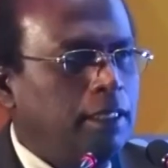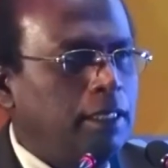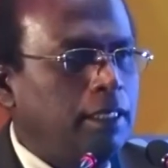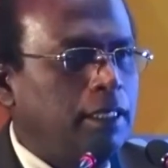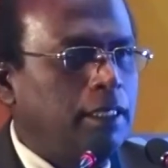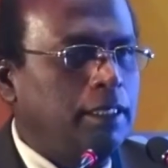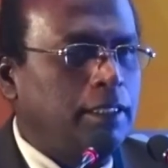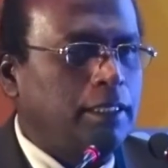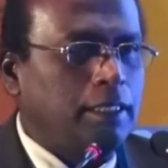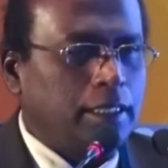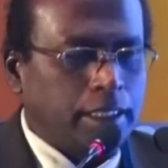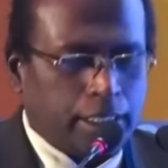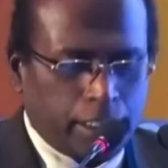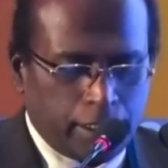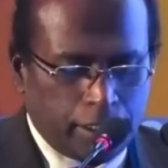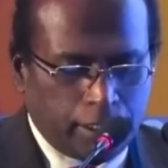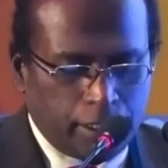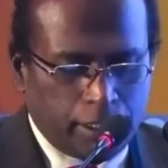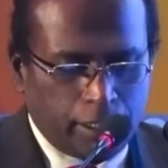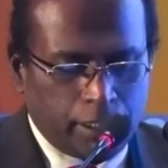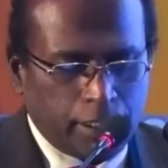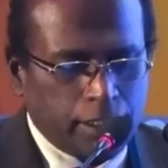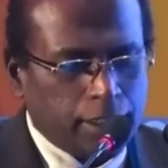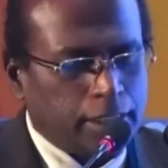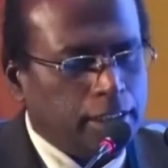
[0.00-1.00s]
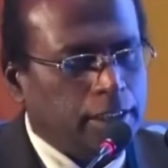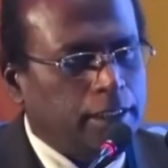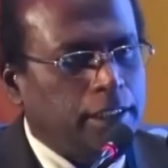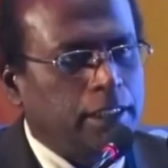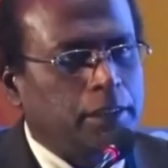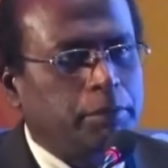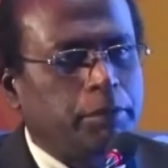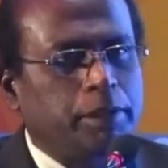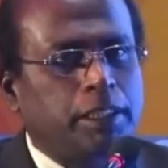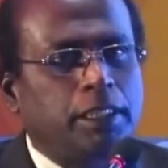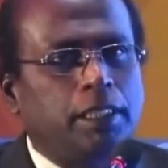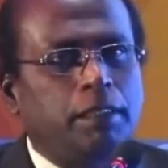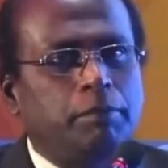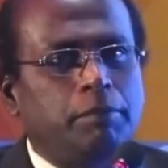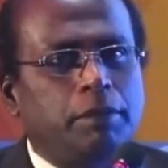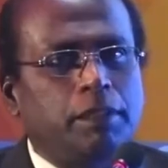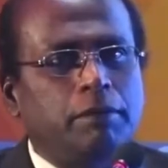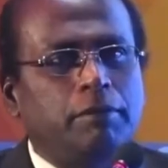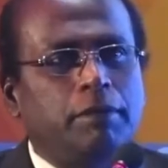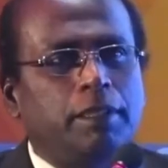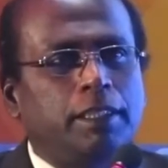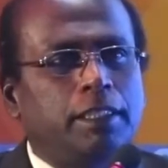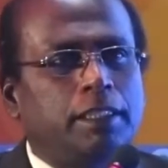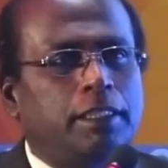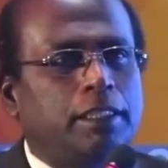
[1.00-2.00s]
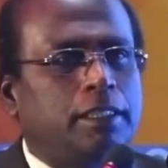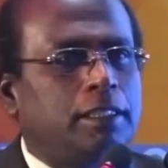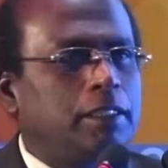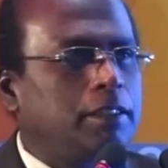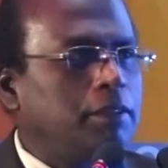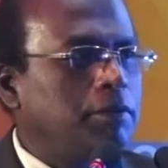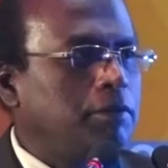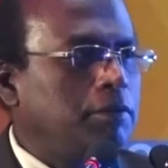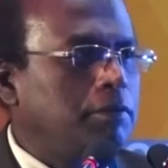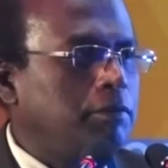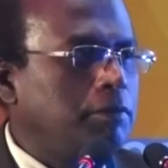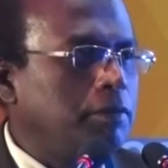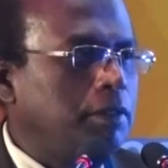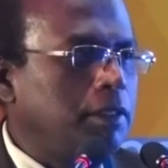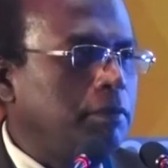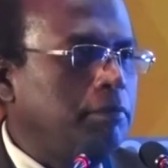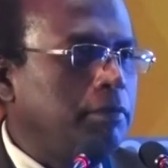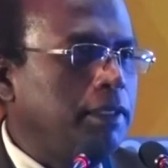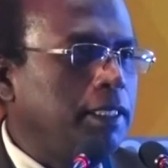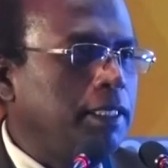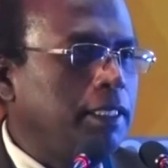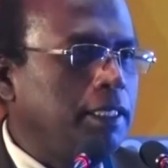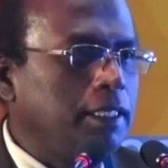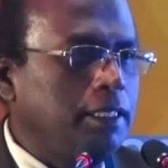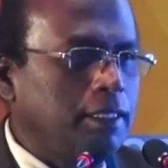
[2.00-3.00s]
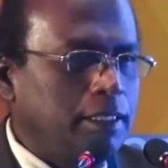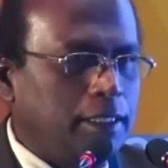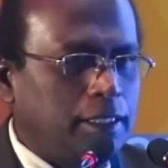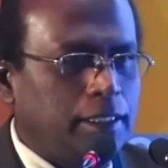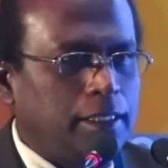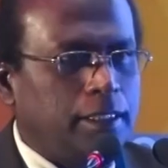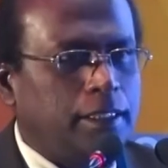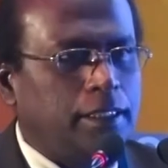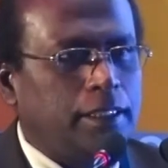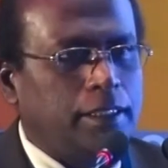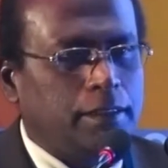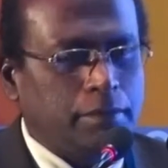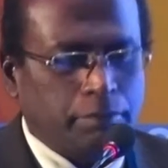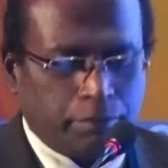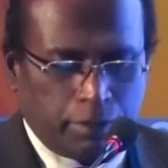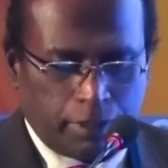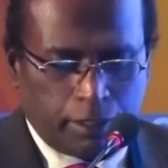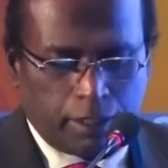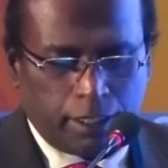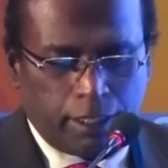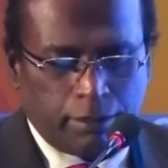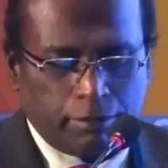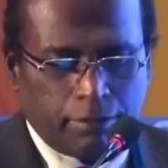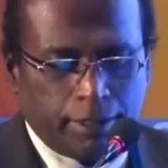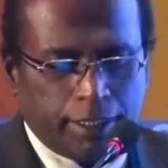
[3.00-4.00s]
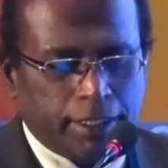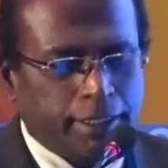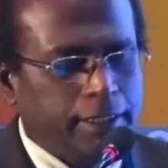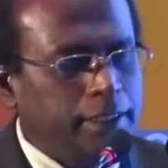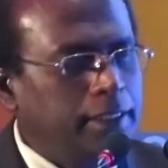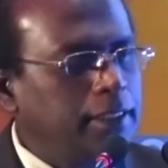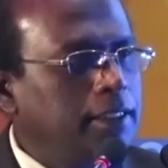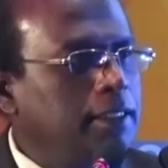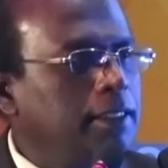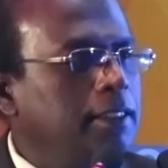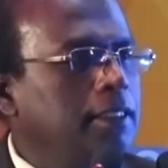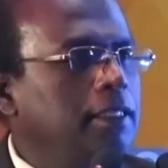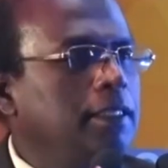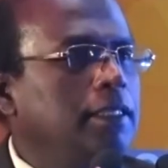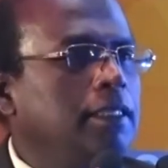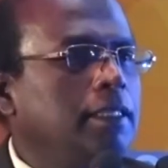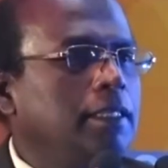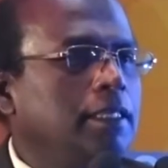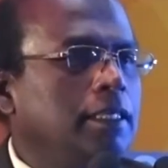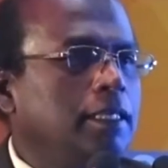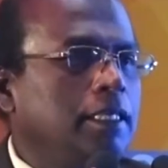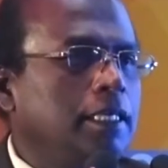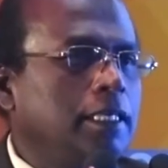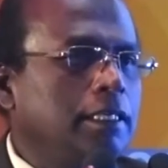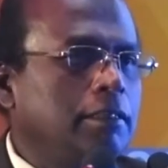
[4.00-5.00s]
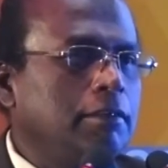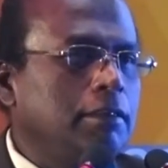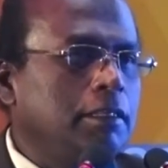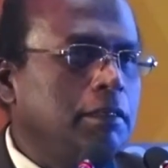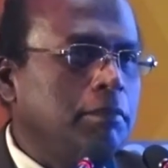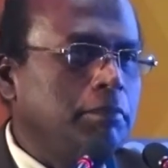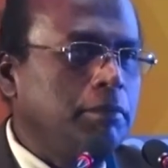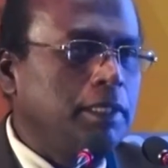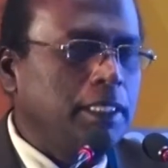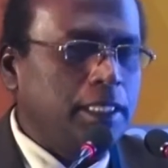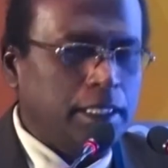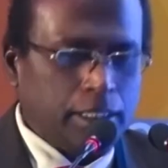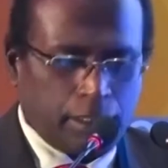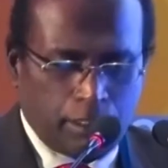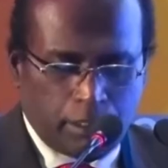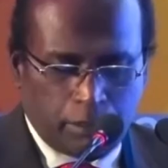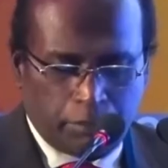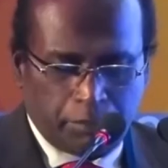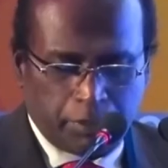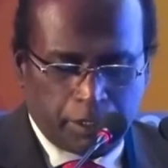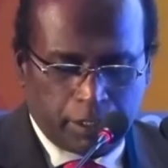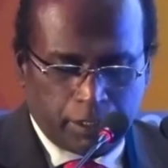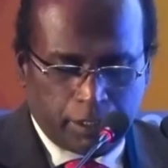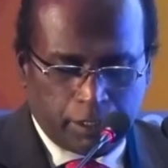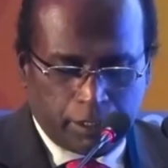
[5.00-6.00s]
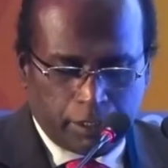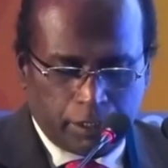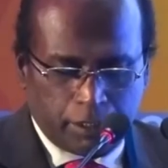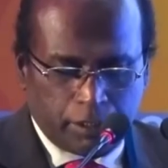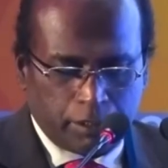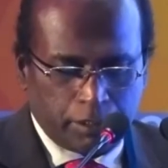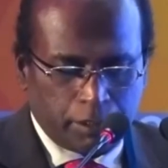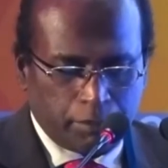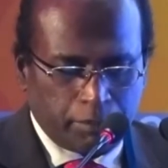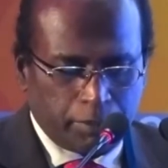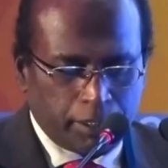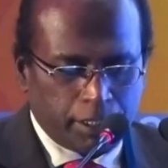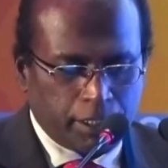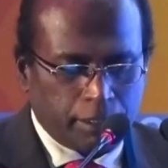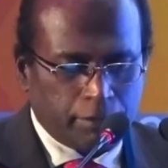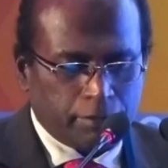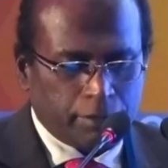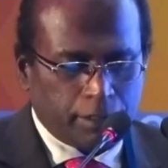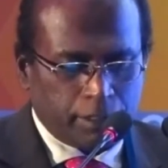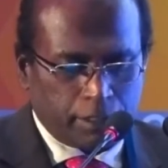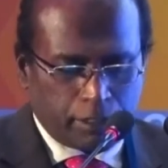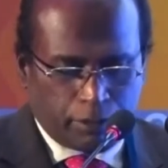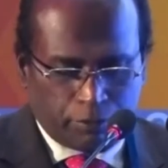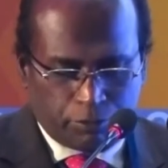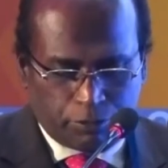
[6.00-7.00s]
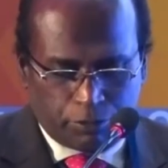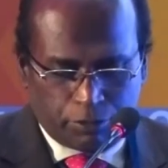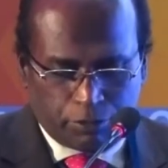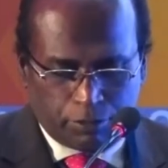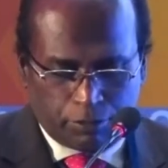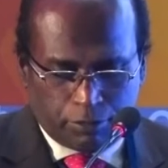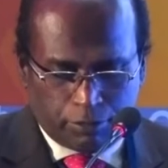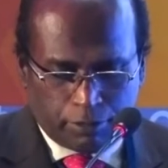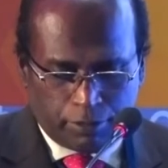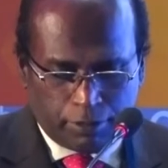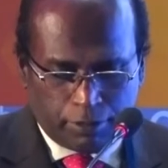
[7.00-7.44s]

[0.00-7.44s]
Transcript: I consider this as a special privilege for being invited and giving me an opportunity to speak in front of you.